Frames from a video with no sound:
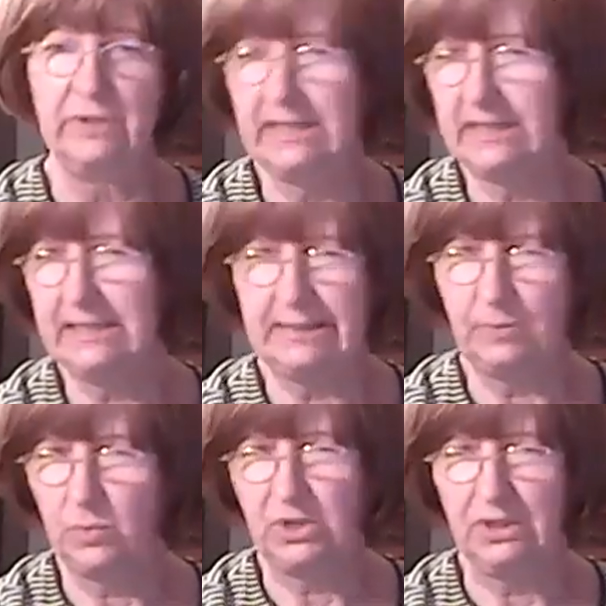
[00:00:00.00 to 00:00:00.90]
learning
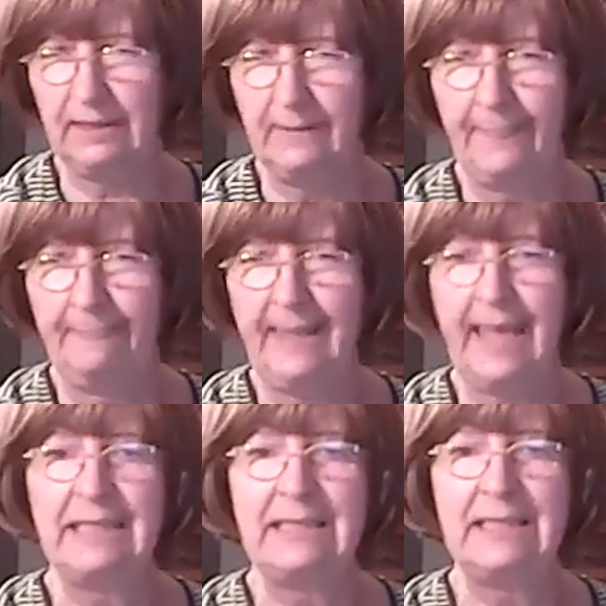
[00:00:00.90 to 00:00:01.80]
disorder
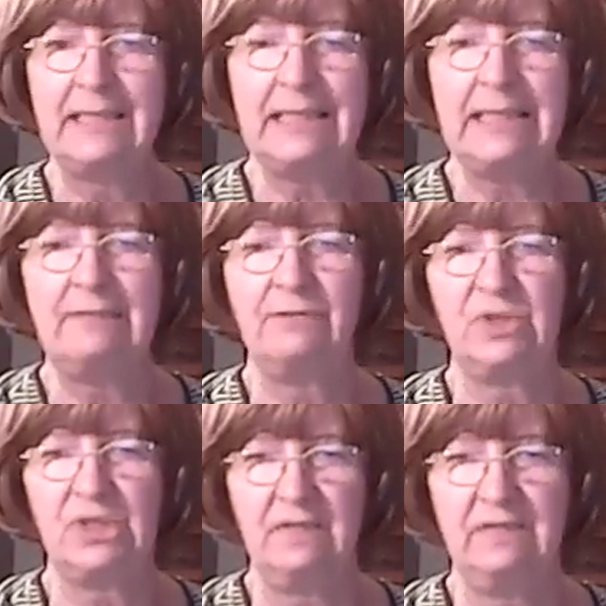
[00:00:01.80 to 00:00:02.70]
and the need for
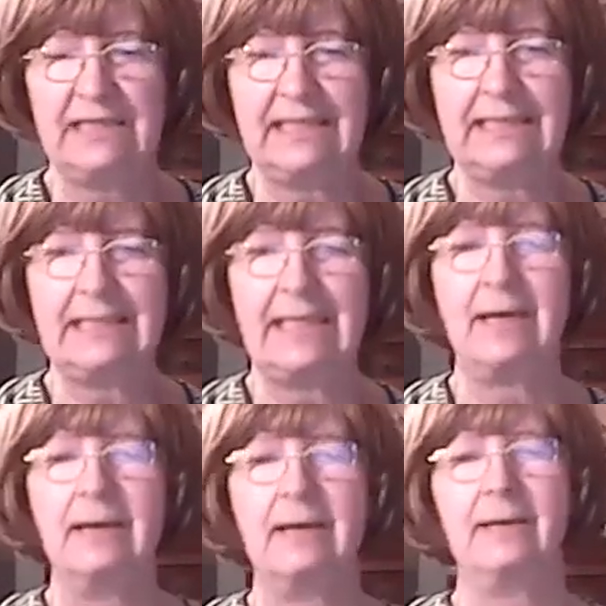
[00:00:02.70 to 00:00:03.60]
services
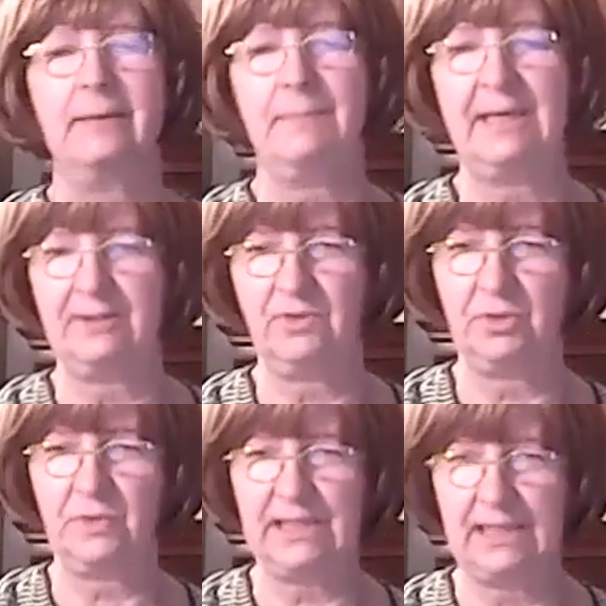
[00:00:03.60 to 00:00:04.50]
are based on the
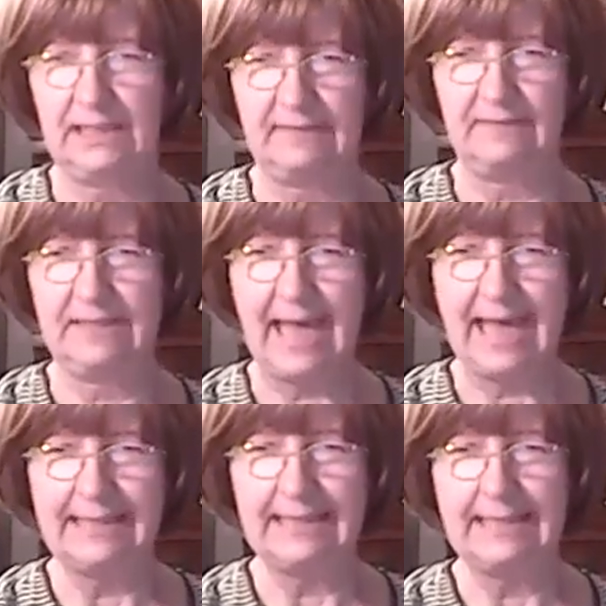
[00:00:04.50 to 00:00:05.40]
results of
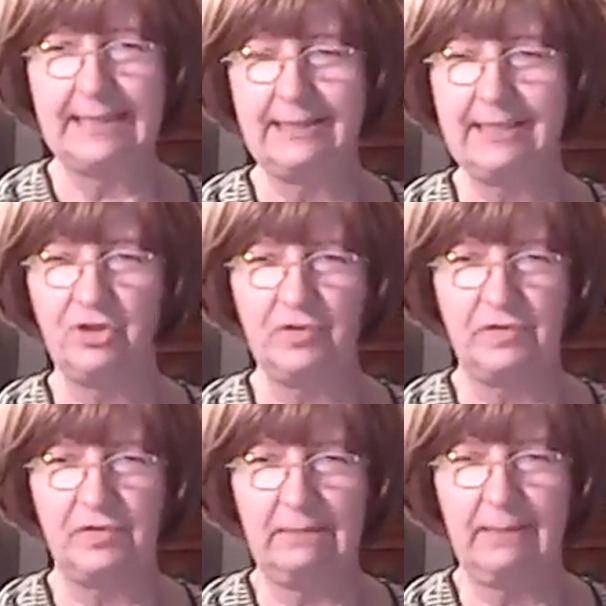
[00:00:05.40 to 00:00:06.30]
tests, teacher
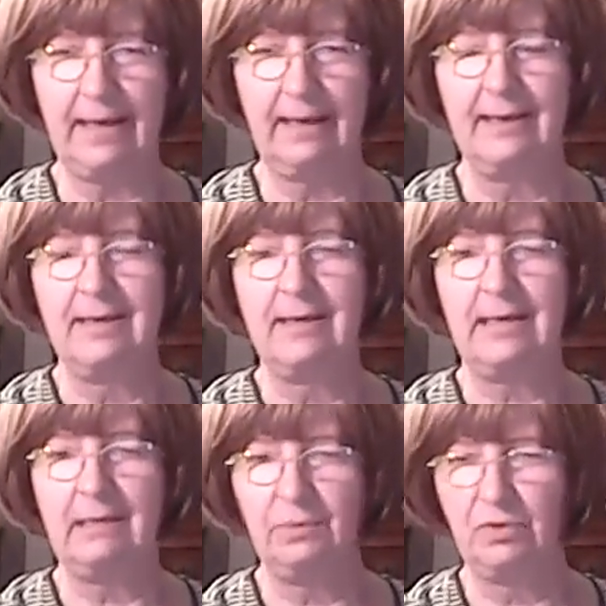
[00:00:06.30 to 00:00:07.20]
feedback,
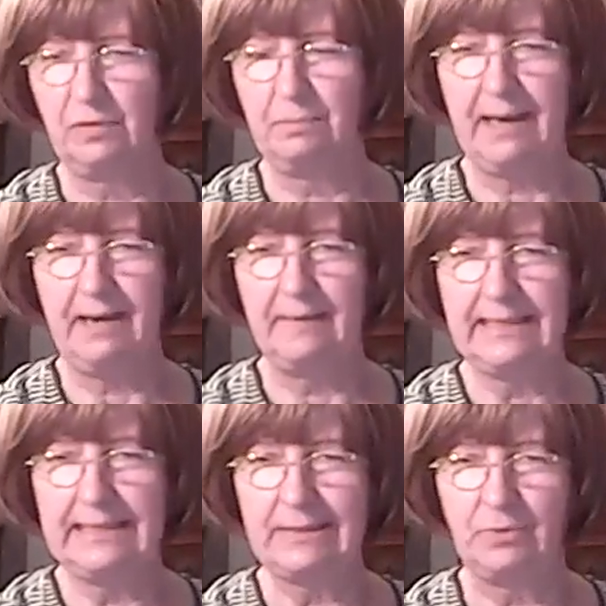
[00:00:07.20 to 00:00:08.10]
input from
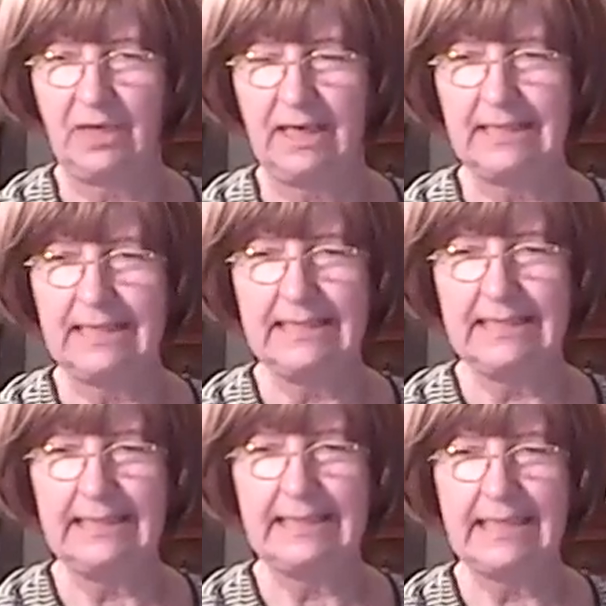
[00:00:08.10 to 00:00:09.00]
parents or
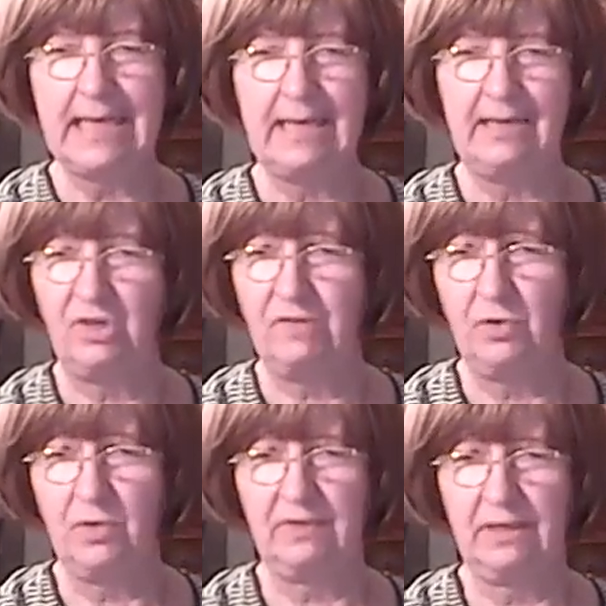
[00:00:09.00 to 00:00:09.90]
guardians, and
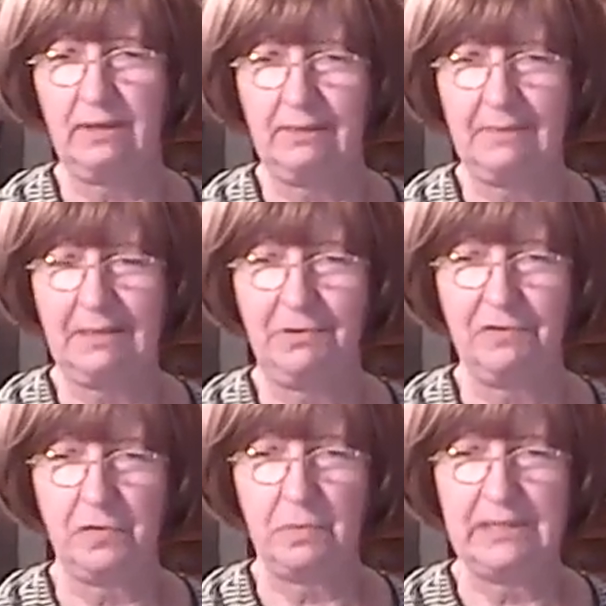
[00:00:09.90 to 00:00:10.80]
review of academic
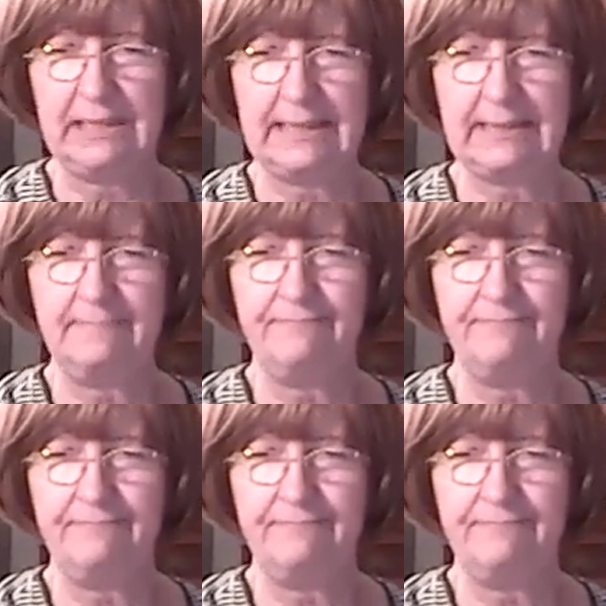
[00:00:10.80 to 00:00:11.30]
performance.